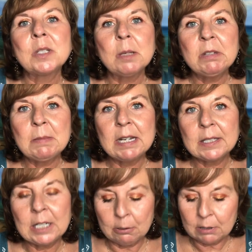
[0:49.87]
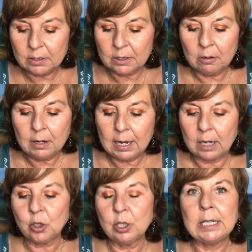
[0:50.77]
some of the mascaras that aren't
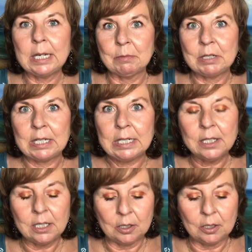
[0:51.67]
actually empties.